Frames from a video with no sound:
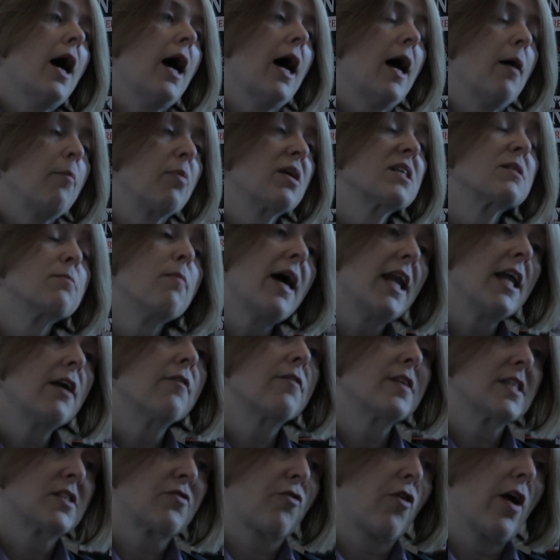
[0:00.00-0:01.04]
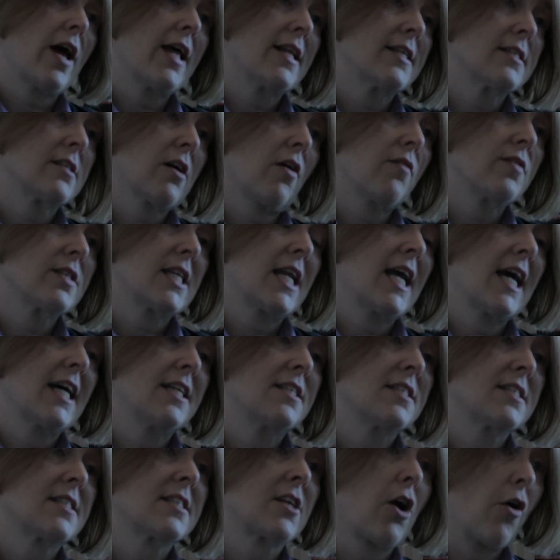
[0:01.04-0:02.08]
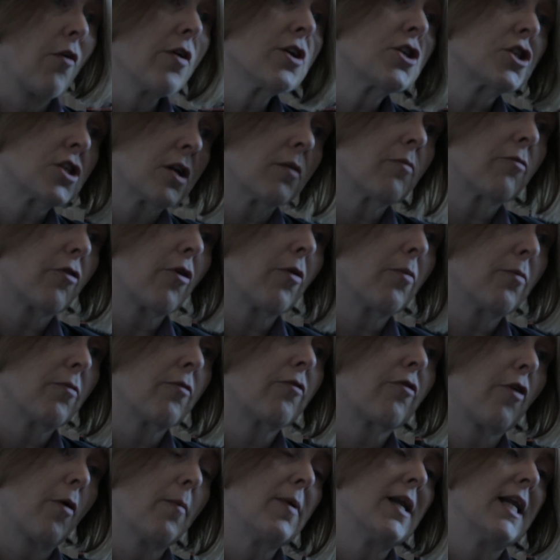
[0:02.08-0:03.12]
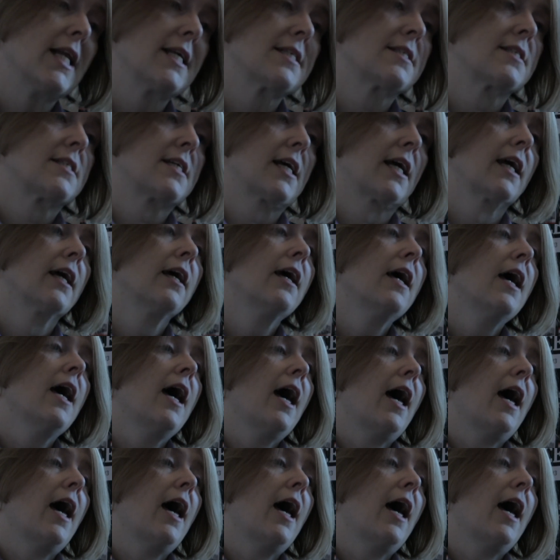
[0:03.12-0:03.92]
Because many of his friends obviously had discouraged him from enlisting,